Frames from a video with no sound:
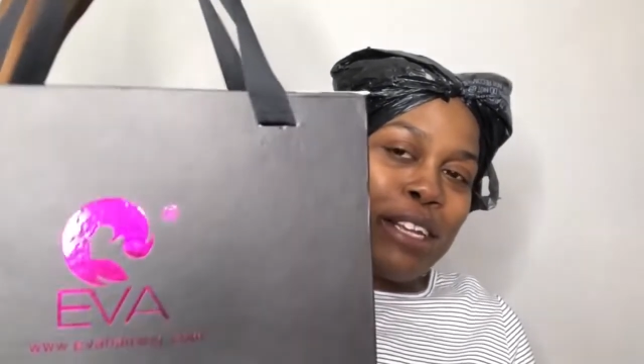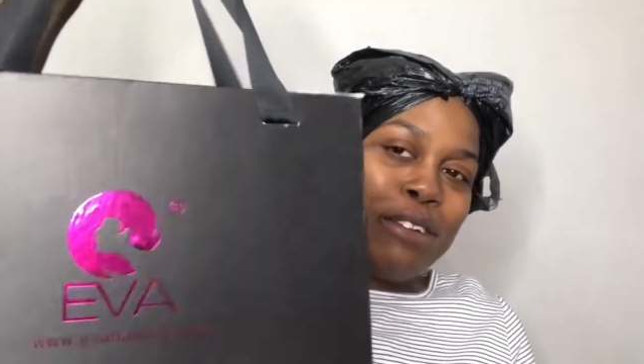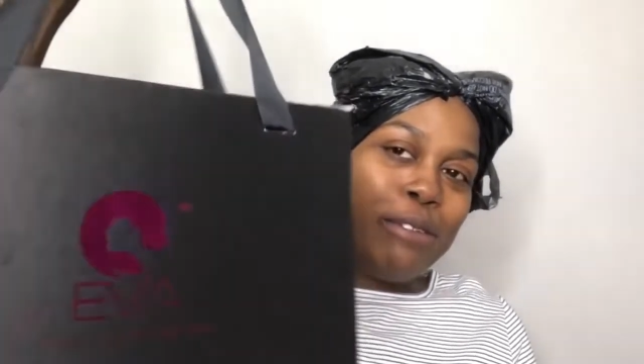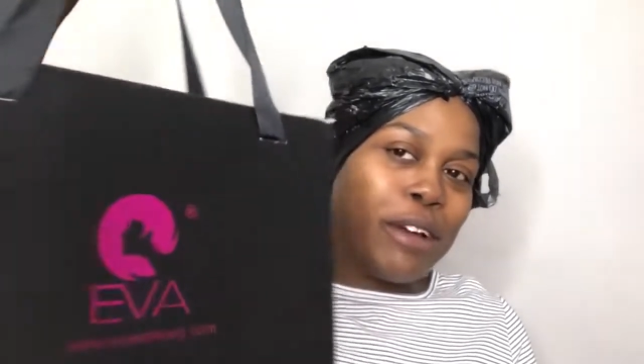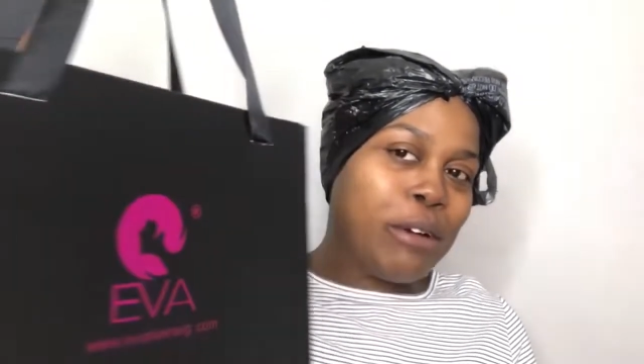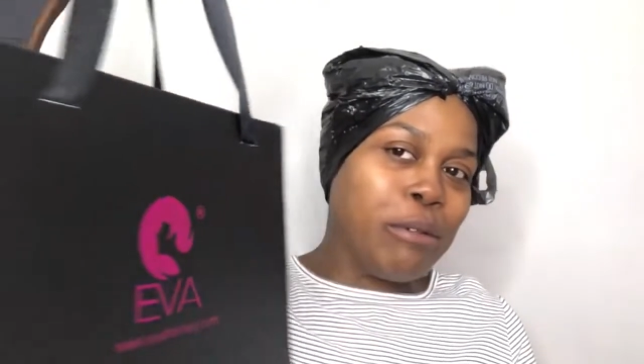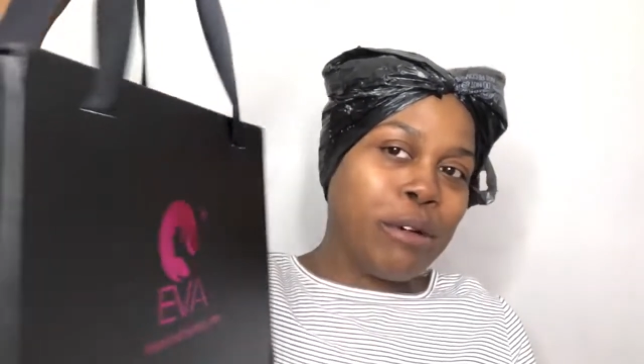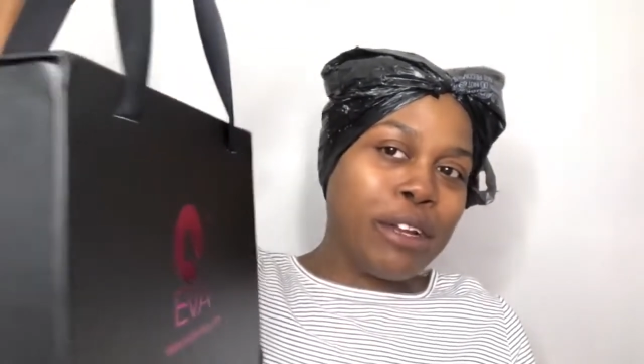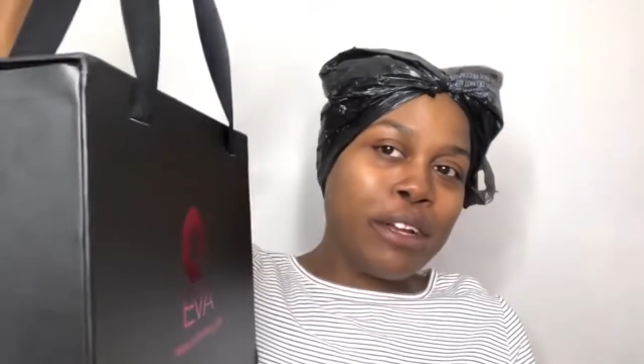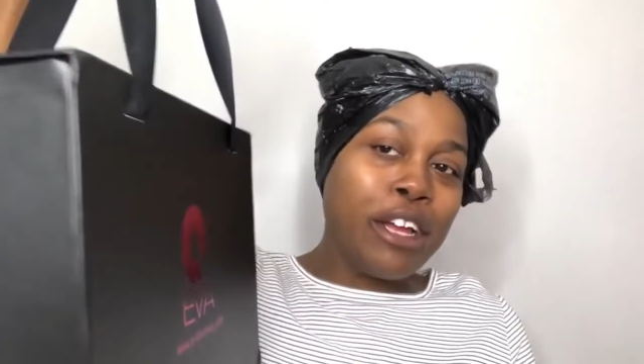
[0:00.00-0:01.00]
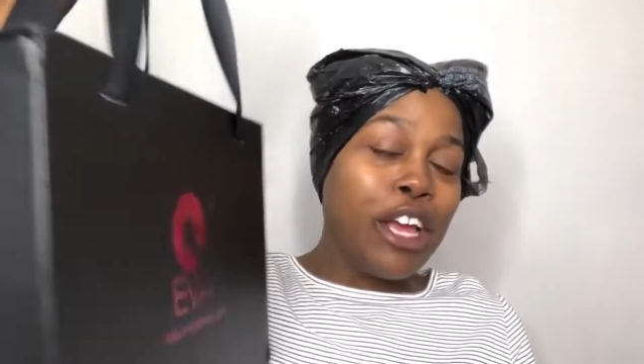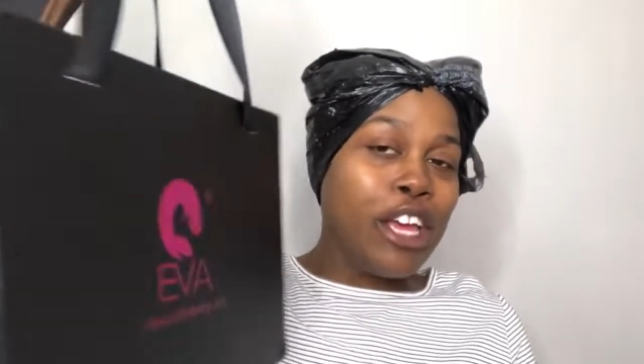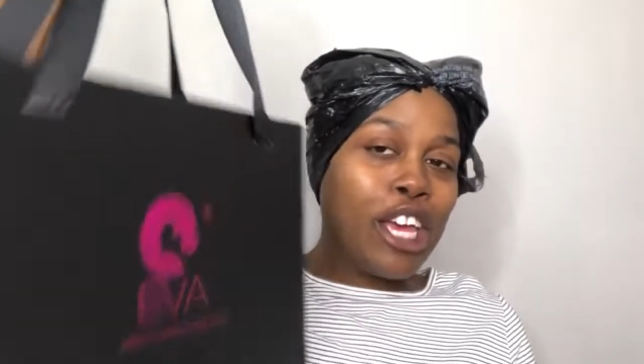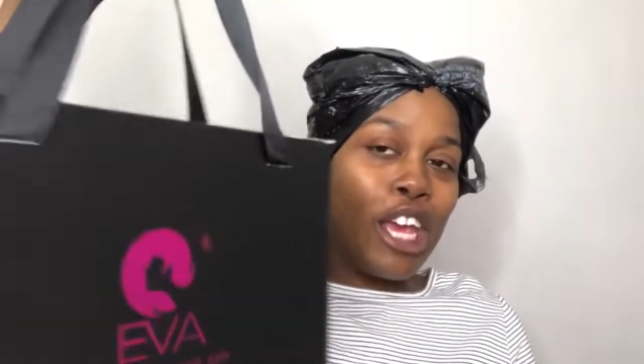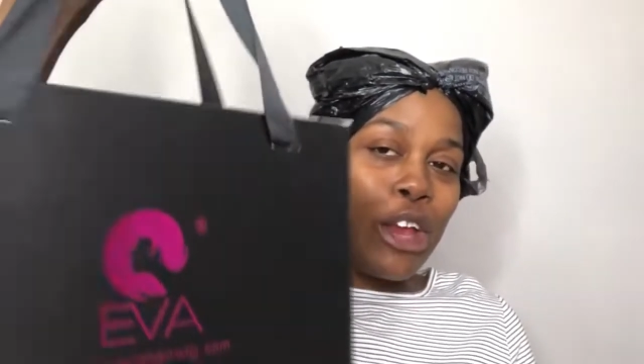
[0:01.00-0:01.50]
you know, want to
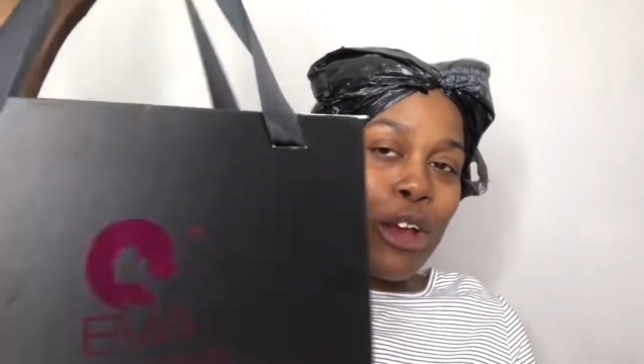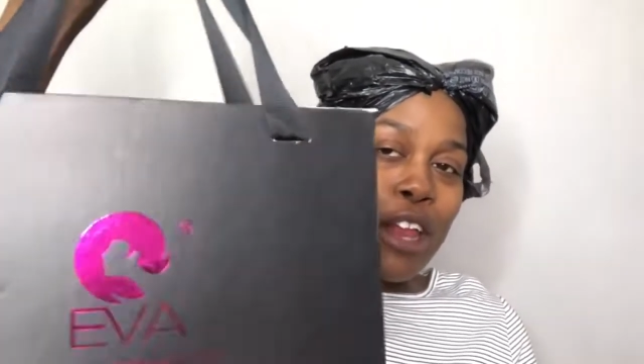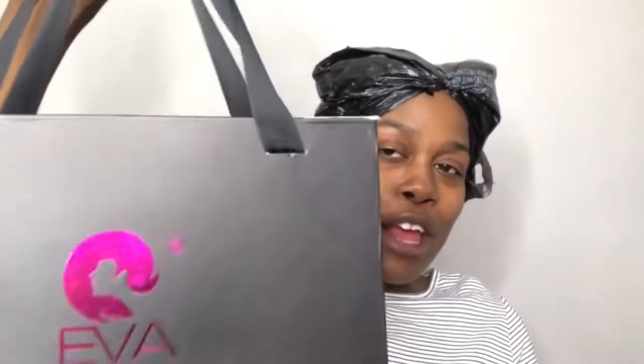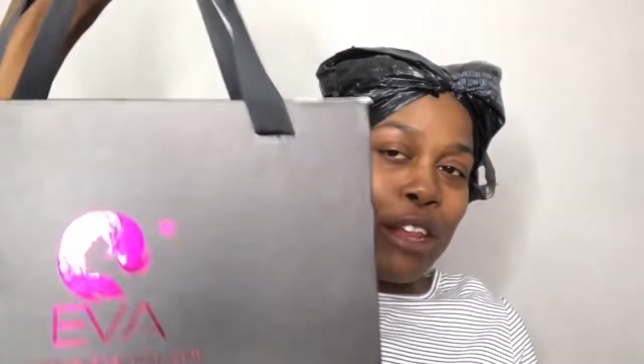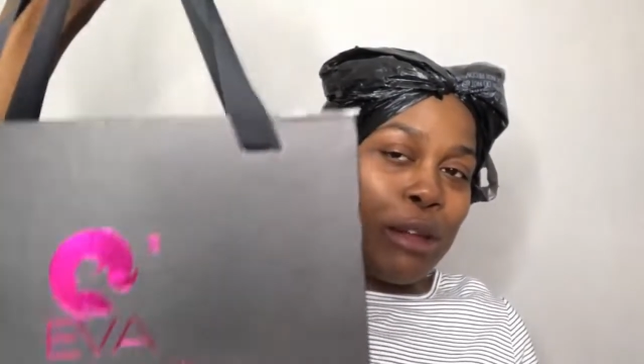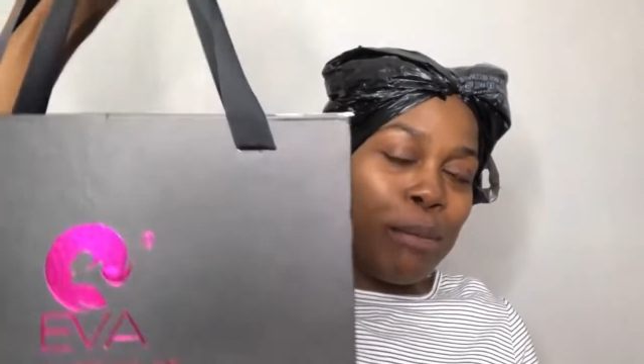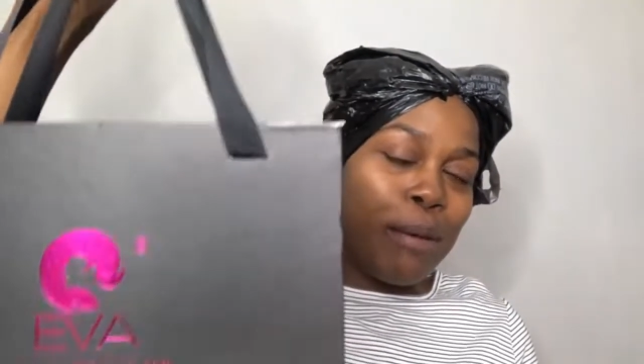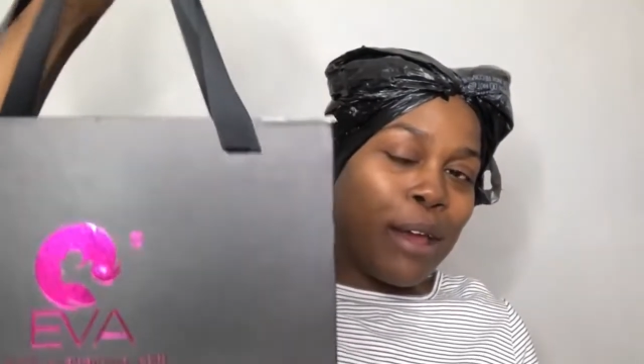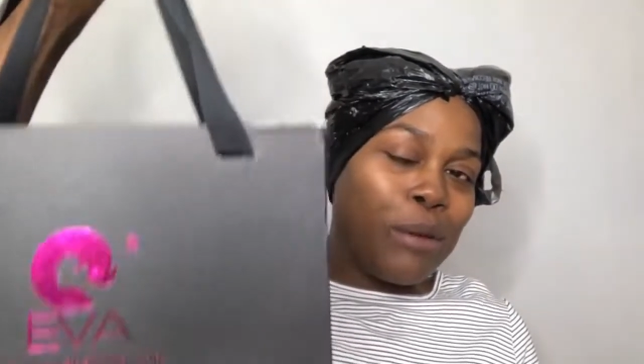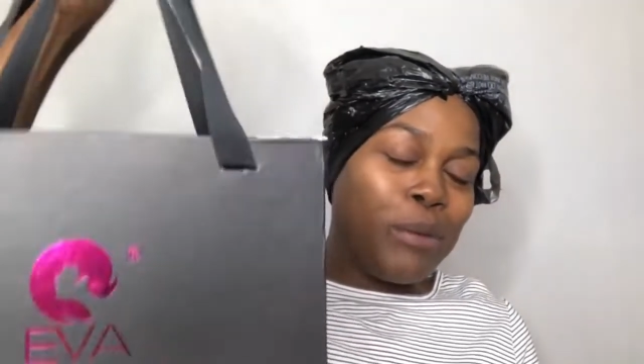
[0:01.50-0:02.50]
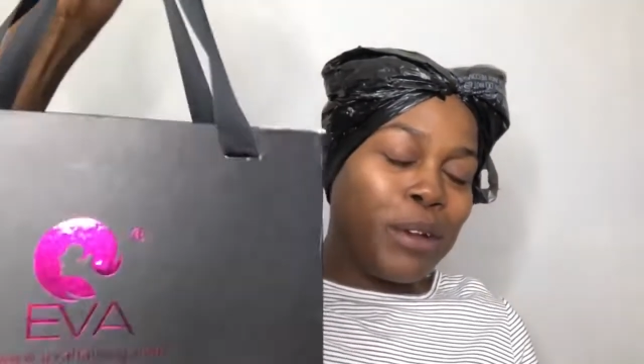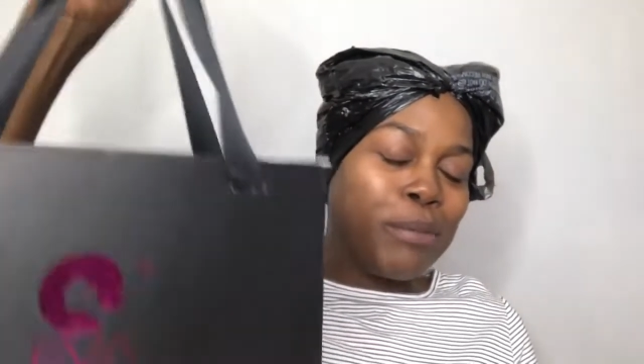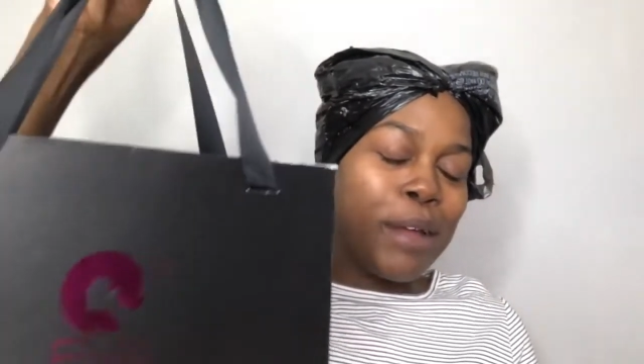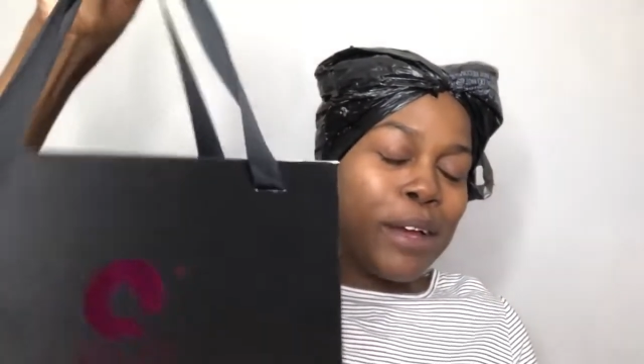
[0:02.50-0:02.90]
carry that little baby with them.